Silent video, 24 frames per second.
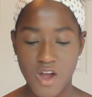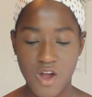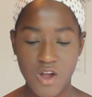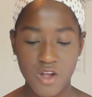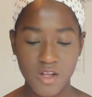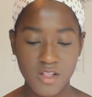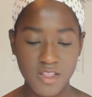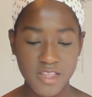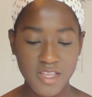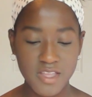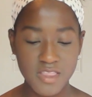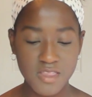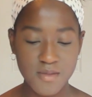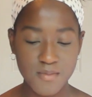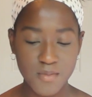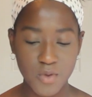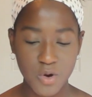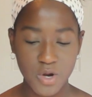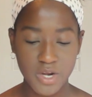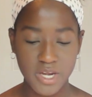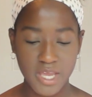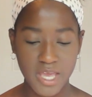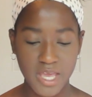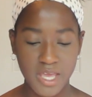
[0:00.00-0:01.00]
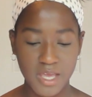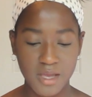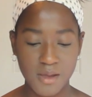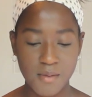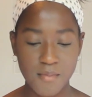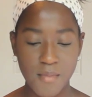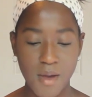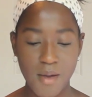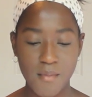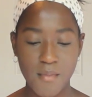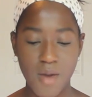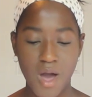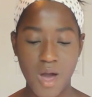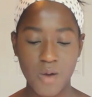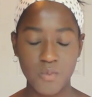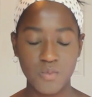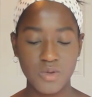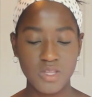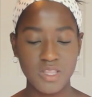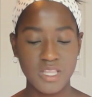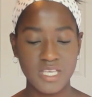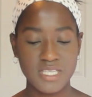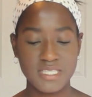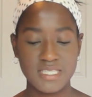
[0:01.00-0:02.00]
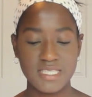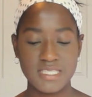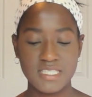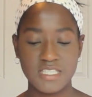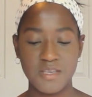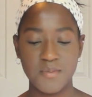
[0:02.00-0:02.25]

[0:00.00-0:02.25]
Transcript: Early in the morning, my mom would listen